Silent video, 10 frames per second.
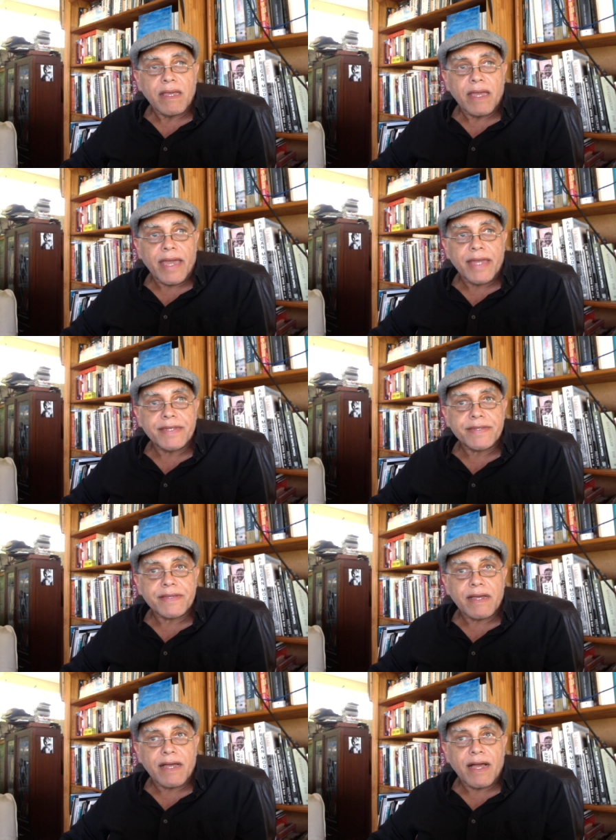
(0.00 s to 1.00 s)
And
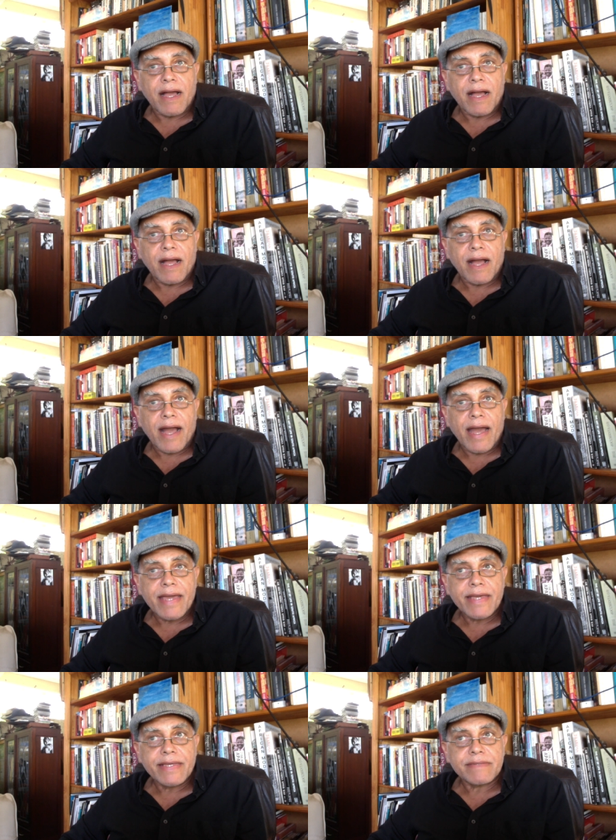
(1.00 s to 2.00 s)

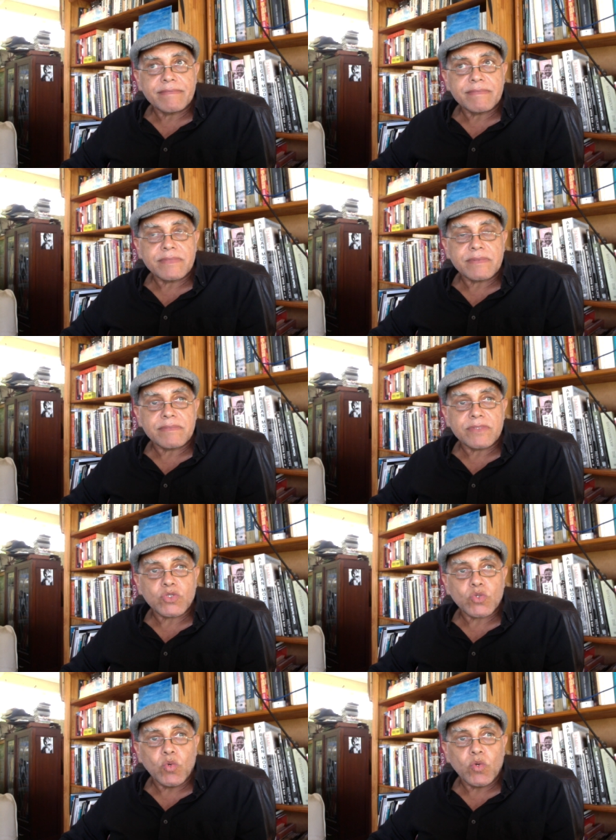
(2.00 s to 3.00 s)
I
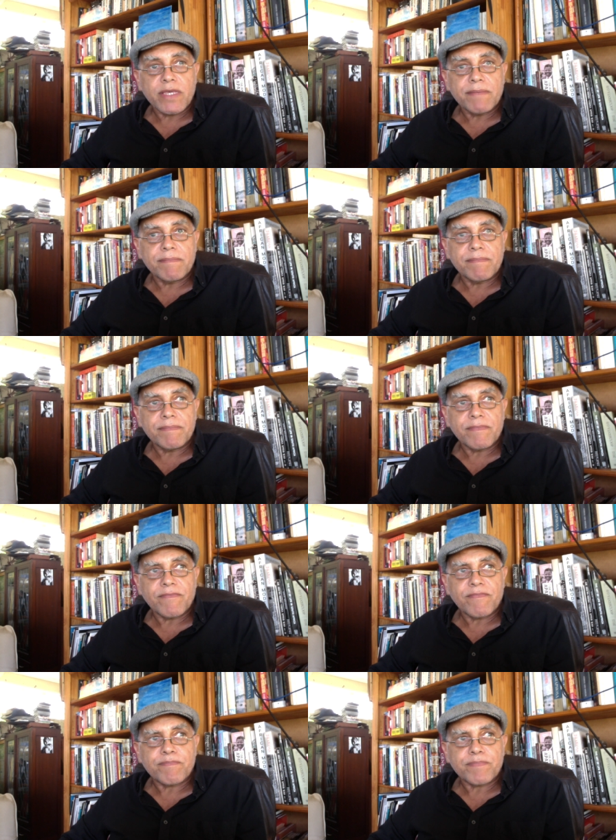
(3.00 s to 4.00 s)
saw him
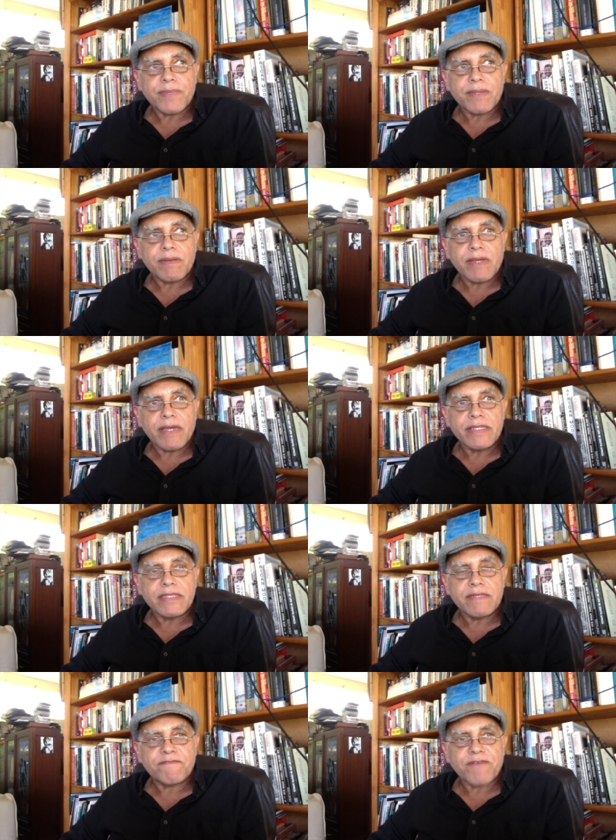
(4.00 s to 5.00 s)

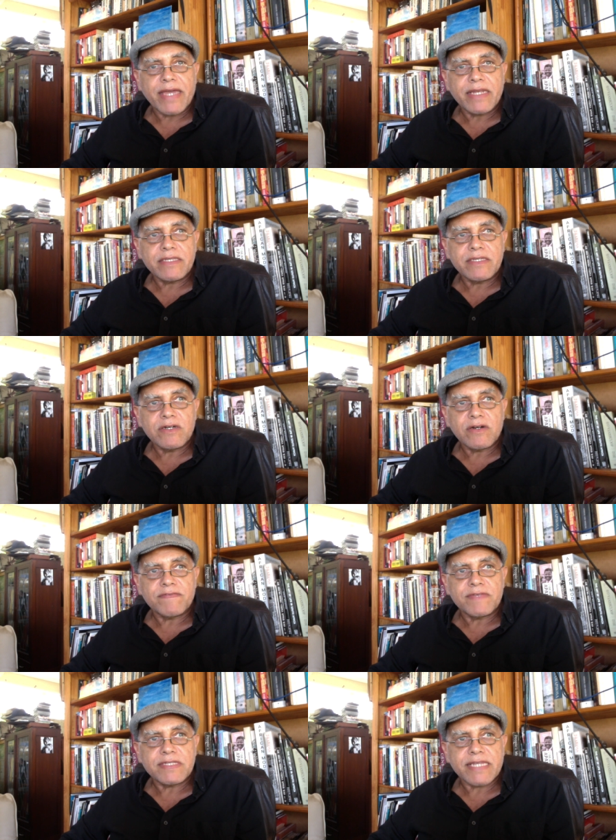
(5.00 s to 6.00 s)
in the final year
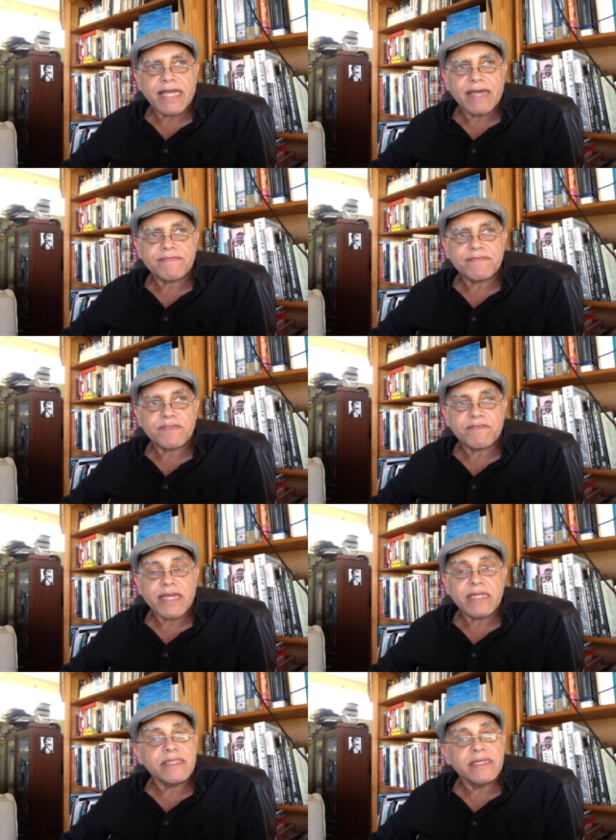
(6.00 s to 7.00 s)
of his life, the
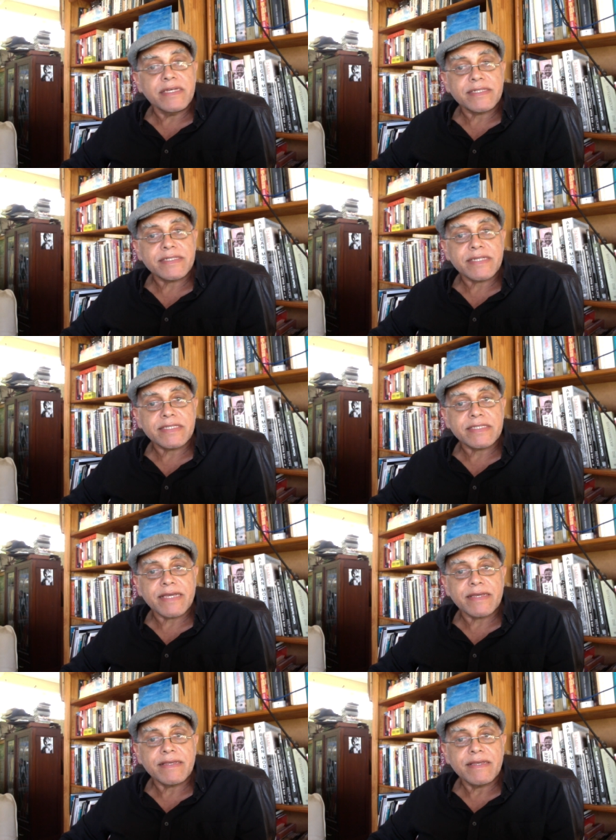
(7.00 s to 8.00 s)
final years, let's
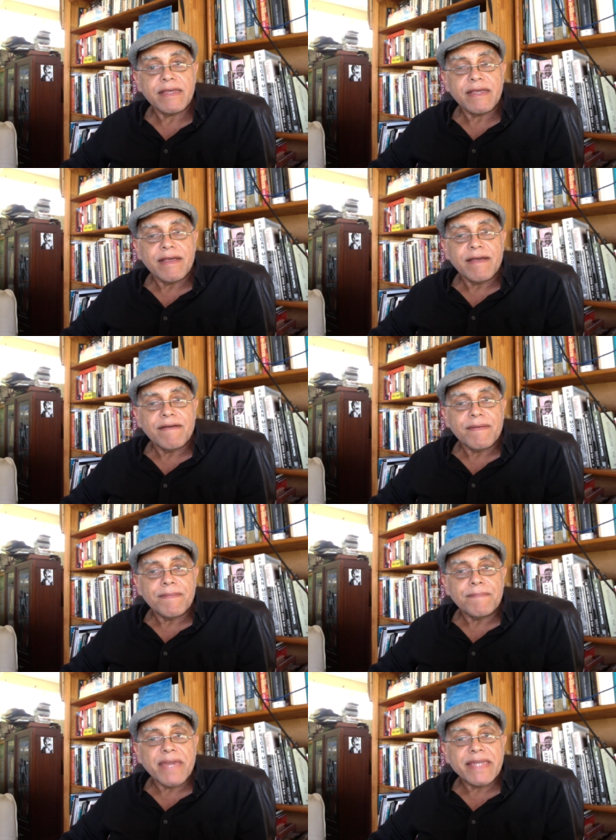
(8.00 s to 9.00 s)
say,
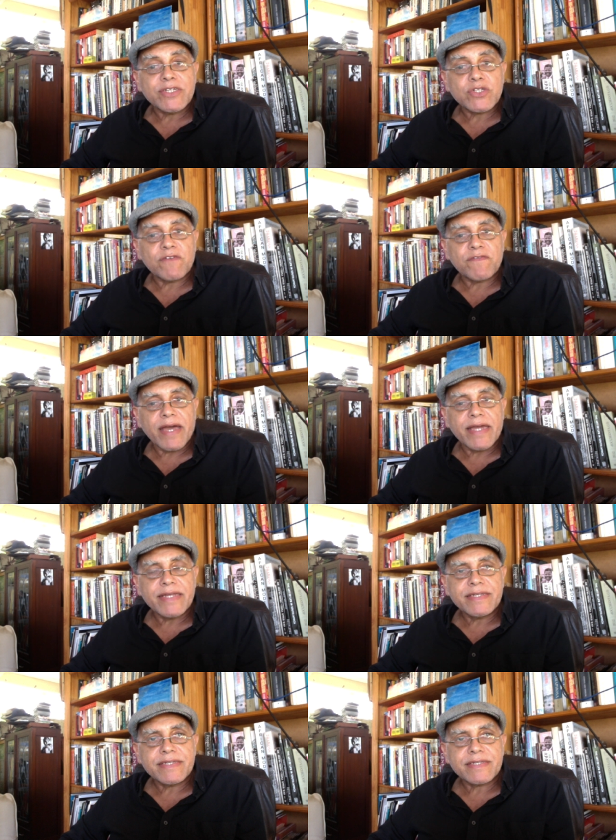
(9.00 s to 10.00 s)
manage to
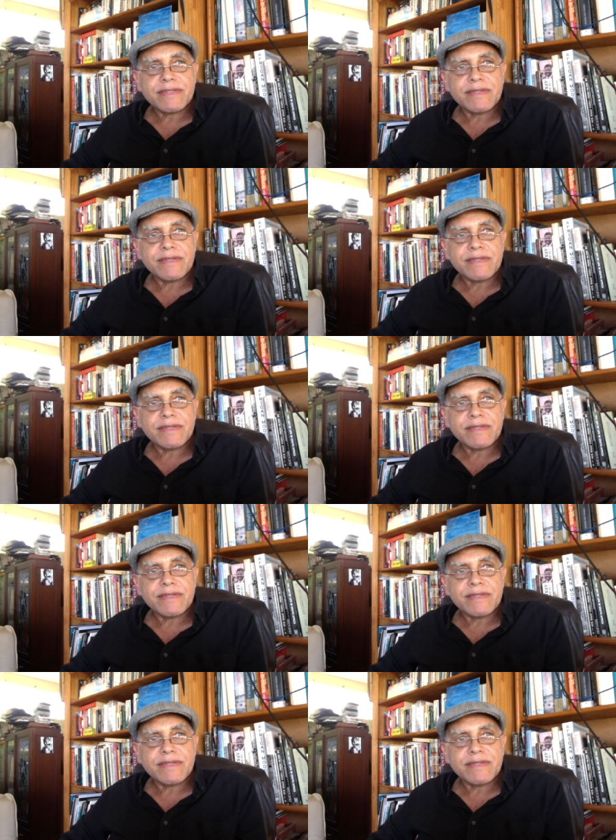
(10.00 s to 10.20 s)
find